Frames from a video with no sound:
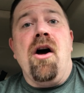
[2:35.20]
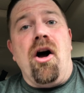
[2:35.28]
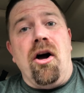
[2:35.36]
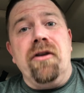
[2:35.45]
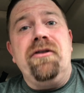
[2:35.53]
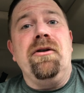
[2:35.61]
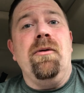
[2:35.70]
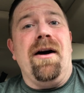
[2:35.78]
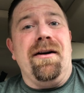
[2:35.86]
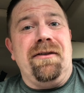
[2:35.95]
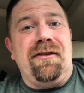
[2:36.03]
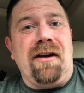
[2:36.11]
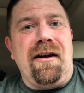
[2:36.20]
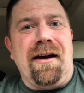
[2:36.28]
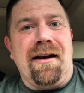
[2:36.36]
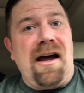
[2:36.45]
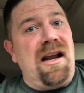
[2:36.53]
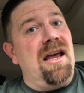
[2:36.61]
Also on Sunday,
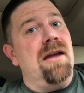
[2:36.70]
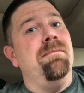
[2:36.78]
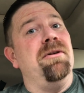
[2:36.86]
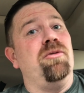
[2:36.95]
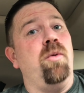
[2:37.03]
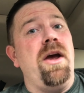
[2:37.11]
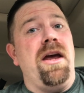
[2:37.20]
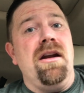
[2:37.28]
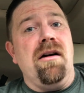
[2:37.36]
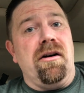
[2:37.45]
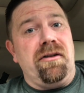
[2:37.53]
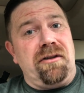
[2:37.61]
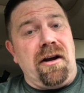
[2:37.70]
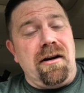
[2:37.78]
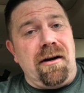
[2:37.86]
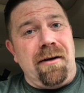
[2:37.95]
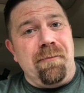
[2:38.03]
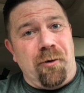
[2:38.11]
kind of in between our
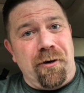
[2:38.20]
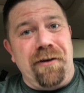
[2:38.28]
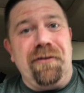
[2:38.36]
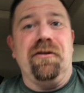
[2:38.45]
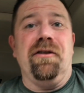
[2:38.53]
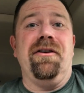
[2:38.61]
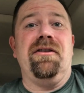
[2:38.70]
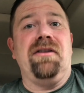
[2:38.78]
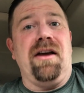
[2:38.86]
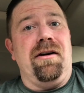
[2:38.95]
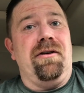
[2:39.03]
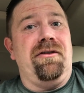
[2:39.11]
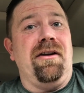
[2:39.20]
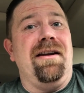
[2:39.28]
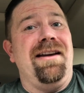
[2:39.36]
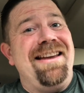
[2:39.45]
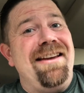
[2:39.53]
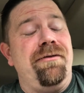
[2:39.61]
Sunday morning service and our Sunday
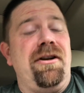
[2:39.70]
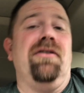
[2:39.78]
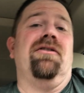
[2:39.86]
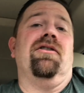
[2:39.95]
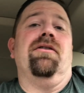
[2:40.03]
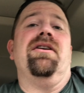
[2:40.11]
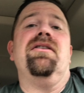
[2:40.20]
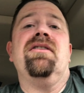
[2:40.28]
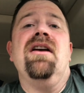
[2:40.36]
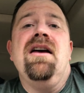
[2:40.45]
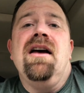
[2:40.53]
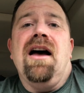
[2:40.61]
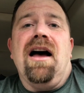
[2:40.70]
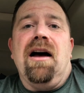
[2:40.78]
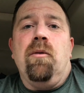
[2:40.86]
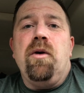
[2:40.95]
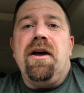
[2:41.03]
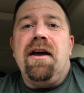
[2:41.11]
evening service,
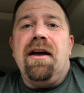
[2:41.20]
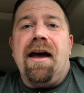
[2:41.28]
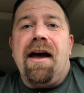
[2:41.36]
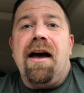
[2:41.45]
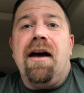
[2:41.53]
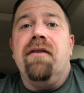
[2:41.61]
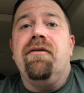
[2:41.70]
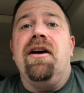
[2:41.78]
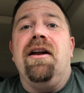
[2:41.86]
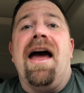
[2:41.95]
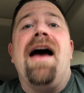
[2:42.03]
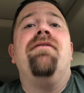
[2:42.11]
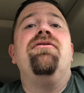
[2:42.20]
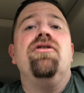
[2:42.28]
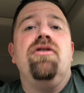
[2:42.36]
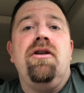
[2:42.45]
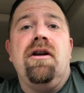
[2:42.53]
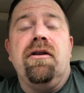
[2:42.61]
uh, we have an
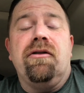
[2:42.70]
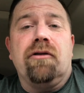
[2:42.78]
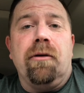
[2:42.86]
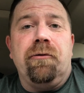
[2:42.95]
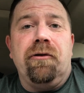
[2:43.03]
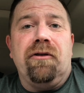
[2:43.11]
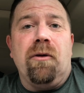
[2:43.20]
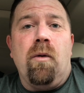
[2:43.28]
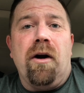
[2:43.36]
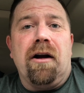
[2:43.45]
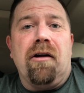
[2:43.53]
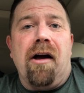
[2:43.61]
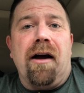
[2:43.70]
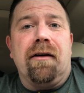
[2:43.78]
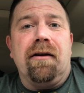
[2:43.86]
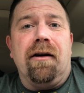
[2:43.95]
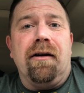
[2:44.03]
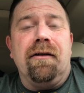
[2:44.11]
afternoon in the Scriptures at one o'clock.
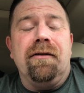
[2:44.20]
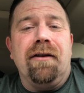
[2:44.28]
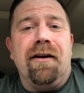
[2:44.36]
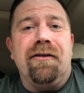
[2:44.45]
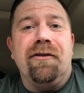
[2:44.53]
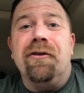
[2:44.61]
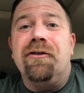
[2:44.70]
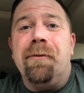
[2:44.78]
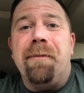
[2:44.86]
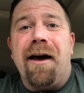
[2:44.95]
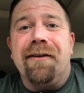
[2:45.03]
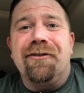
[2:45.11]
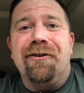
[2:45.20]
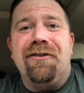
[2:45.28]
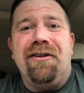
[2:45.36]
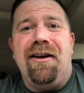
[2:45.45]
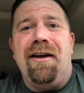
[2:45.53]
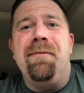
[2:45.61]
Our associate pastor
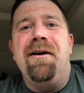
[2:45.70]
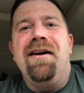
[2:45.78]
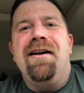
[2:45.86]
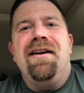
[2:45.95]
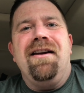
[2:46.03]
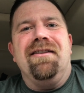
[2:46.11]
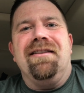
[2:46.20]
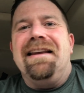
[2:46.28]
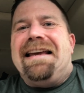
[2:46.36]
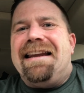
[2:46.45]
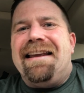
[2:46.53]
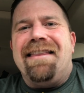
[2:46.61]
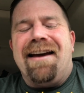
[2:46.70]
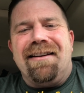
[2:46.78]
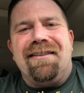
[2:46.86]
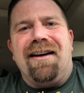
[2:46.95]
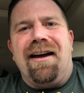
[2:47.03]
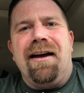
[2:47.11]
team is leading
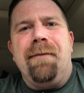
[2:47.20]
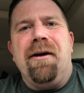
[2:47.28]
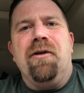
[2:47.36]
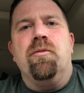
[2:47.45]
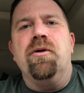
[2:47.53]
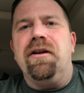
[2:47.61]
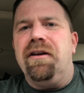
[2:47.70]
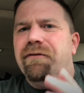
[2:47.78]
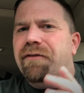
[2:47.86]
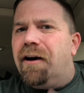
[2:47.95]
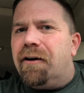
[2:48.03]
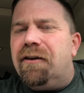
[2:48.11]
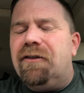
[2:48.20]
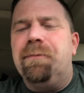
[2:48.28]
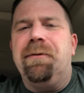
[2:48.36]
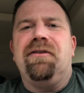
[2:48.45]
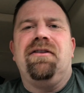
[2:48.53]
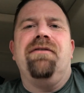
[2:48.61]
that time, and really, very
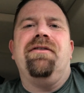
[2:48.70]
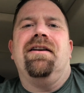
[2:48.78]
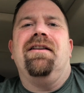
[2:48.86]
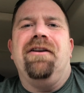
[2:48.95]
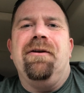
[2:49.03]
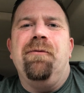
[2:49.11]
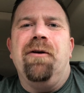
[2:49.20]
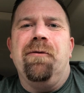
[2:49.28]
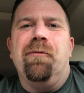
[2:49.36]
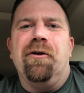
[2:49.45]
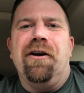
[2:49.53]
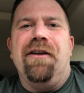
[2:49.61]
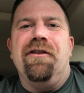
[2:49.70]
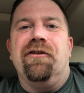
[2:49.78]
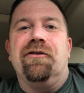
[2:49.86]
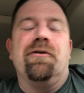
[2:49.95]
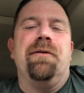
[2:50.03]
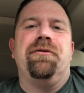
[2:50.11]
specifically, what we're in the
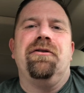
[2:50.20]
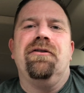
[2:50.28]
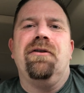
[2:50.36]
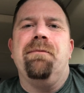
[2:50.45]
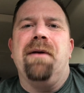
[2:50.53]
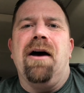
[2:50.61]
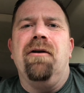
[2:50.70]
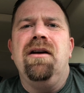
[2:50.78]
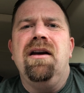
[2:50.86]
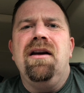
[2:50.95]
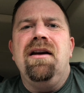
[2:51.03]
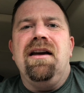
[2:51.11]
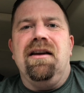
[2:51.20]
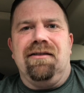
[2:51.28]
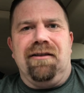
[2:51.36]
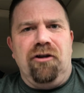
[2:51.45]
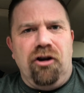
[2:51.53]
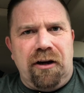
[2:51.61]
Scriptures about
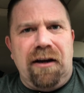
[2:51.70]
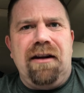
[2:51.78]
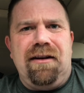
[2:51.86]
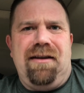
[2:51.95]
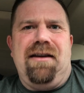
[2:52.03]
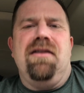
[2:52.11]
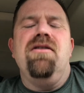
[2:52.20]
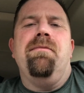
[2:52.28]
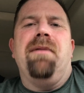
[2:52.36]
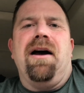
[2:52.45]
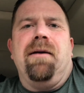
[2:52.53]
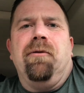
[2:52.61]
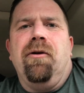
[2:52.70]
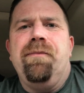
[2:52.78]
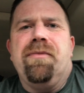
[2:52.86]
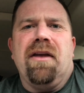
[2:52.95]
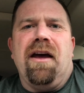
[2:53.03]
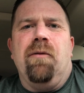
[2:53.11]
is looking in the Bible
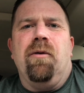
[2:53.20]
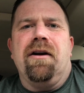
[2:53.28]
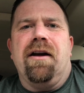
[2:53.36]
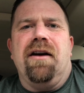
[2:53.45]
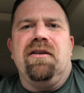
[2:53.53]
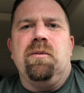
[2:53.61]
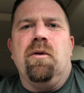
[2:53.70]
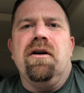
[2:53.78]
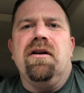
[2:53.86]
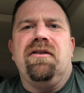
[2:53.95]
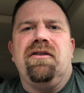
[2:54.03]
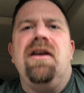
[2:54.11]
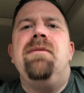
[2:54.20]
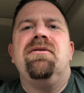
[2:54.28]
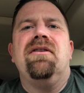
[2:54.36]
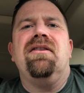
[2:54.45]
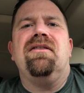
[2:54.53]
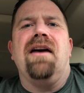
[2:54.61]
and what God's Word seems
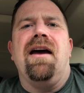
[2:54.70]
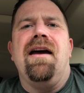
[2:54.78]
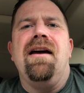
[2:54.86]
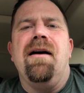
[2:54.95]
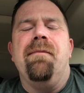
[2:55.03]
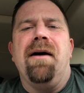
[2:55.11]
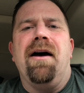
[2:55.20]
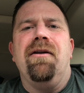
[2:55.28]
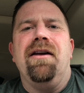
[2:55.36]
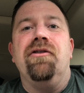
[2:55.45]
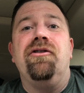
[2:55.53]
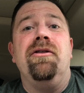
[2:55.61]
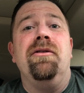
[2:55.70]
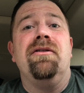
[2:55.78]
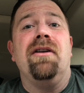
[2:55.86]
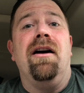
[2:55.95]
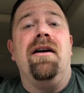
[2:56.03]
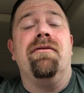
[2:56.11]
to say about
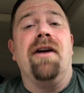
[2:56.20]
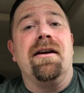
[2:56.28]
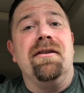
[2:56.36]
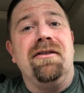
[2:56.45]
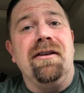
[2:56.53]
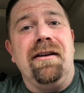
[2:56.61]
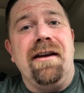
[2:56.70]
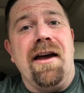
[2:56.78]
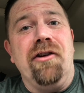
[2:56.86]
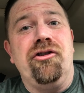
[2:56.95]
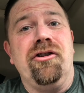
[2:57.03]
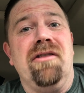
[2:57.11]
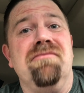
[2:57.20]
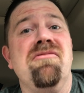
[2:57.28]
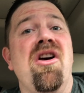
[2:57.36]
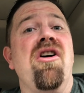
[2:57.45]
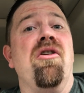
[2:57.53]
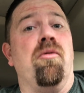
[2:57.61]
issues of reconciliation,
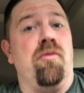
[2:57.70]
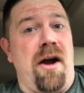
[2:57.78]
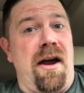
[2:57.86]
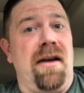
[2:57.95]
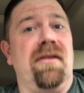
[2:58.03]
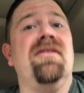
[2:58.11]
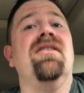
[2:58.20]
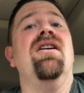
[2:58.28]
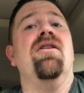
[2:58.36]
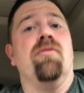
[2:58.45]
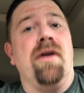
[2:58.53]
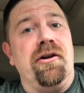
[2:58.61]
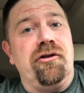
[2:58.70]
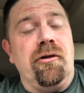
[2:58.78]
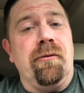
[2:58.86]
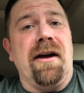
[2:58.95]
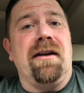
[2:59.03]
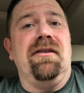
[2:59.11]
race, racial
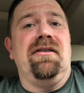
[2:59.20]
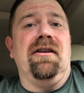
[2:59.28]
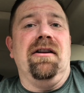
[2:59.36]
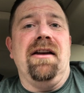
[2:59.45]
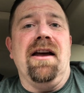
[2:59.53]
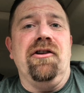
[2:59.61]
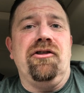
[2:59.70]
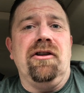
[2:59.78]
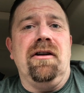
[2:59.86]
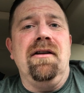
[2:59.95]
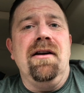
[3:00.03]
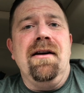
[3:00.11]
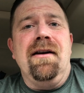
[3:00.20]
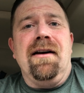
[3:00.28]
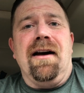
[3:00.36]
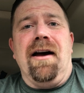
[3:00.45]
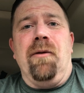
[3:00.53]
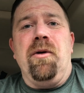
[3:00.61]
reconciliation.
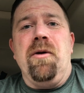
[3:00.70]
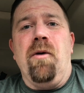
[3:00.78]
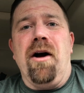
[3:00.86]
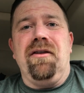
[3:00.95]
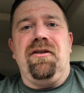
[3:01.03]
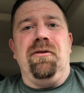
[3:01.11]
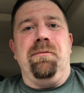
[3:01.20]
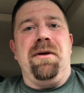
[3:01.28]
Uh, we want to